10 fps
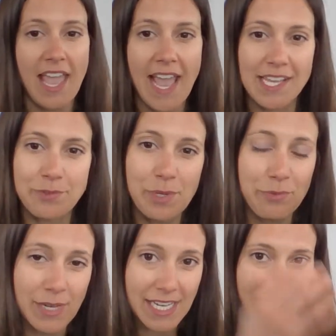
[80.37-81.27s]
As we
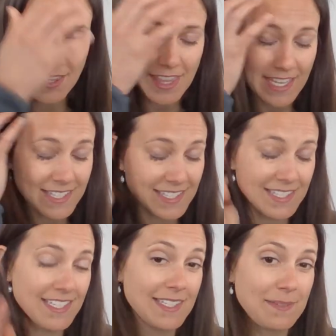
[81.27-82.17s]
read
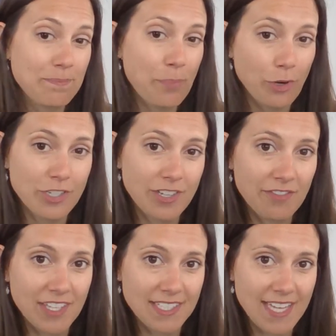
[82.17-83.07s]
this portion
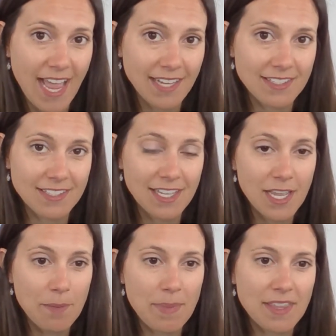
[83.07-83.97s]
of this text,
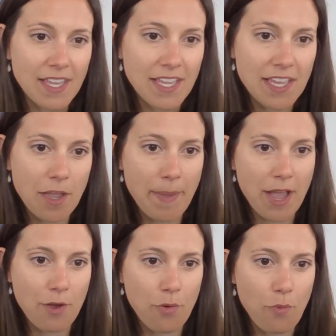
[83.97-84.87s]
be thinking
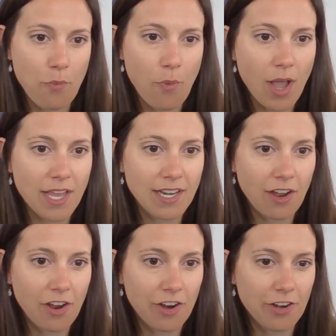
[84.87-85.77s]
about what
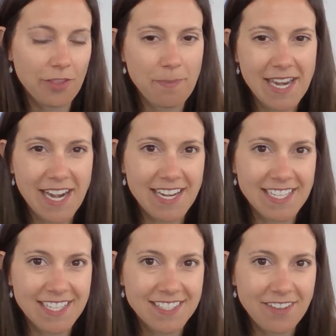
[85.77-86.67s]
are the main
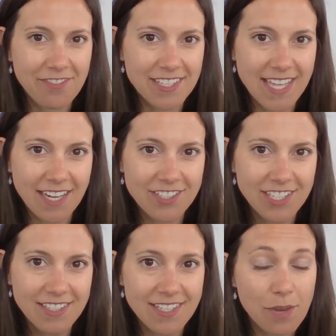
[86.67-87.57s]
ideas of the
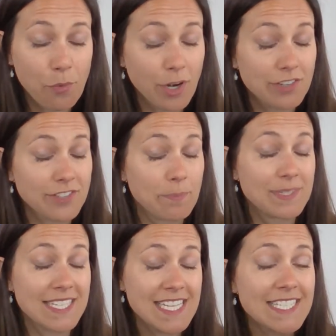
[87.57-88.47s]
sections and what are
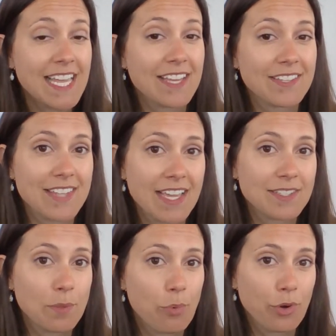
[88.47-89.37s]
some details
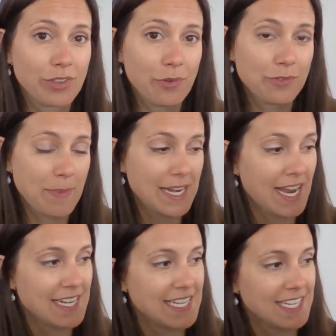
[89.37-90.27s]
that support those main
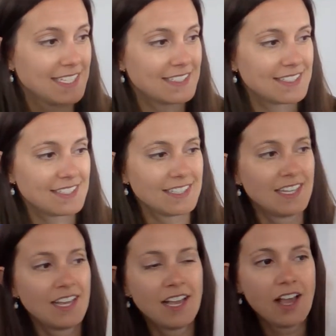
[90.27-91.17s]
ideas
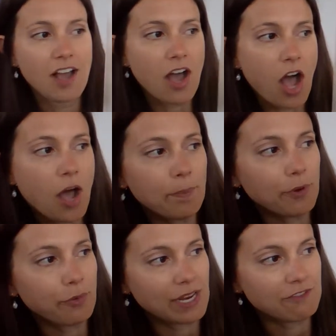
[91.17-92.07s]
up a
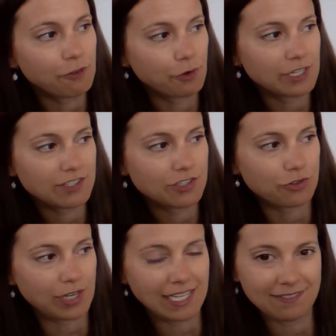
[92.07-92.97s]
rainforest
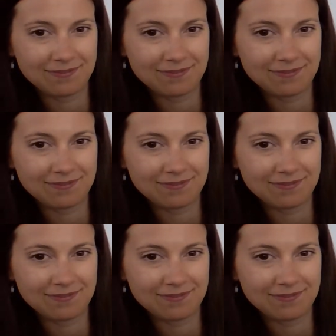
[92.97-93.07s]
tree.